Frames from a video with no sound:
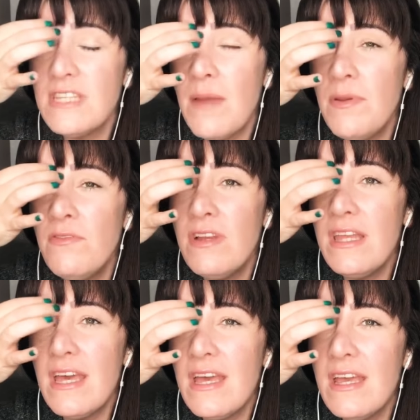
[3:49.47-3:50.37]
tapping
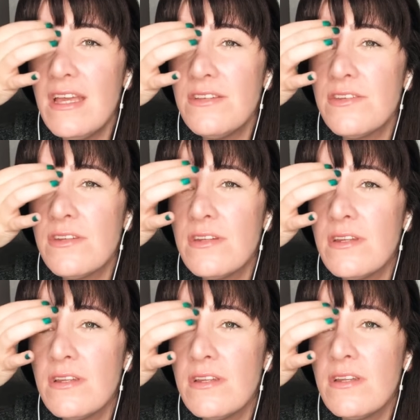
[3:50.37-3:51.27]
really hard.
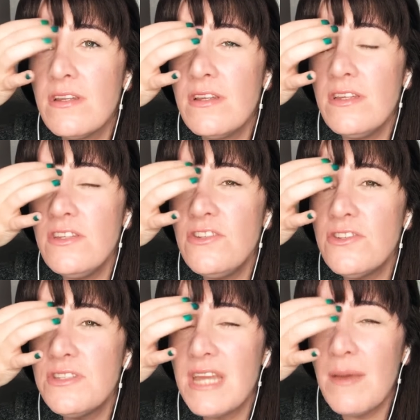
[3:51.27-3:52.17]
You're
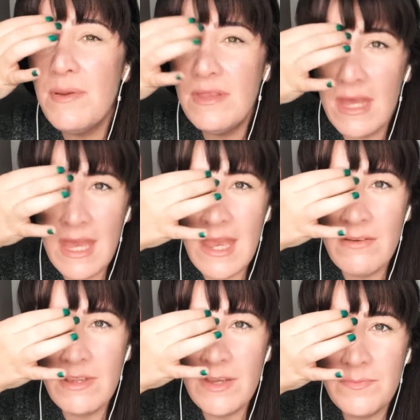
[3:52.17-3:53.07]
just tapping that
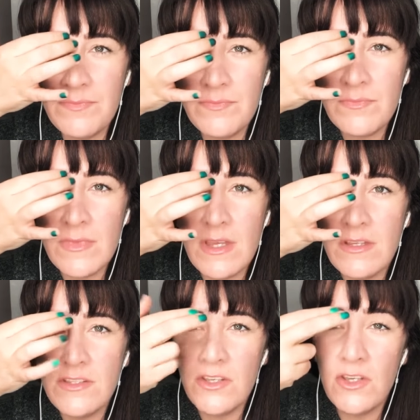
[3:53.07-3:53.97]
area.
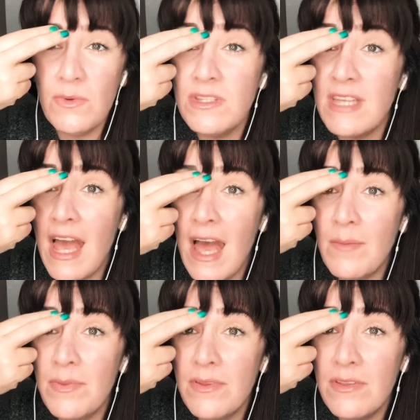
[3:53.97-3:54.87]
So you would
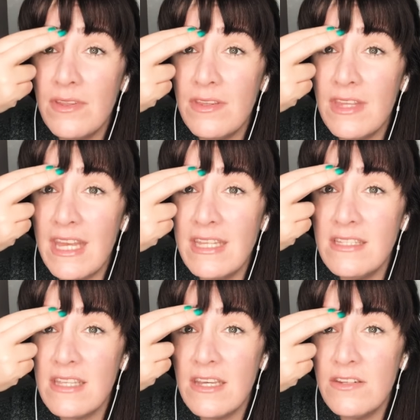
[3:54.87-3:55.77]
tap the
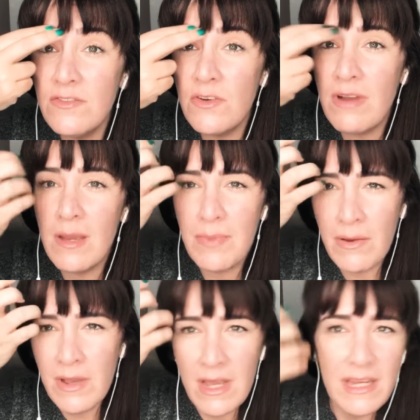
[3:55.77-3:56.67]
inside of your
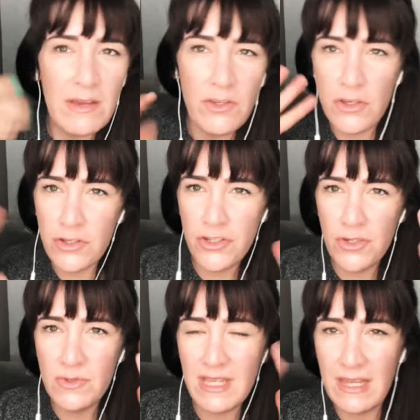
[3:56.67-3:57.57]
eyebrow. Now you could
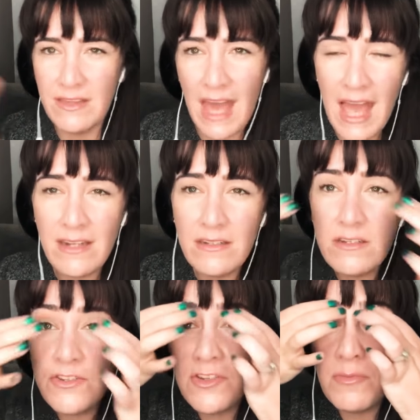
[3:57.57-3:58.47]
use either
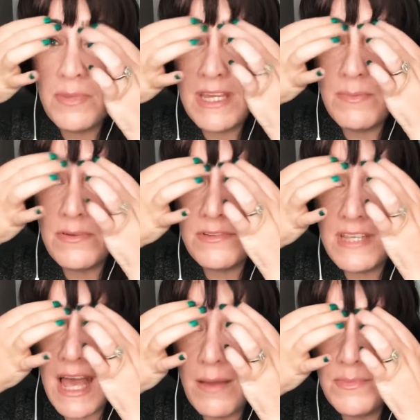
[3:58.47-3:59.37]
hand. Some people
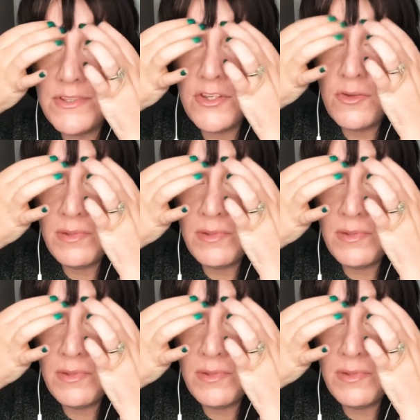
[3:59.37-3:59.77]
tap two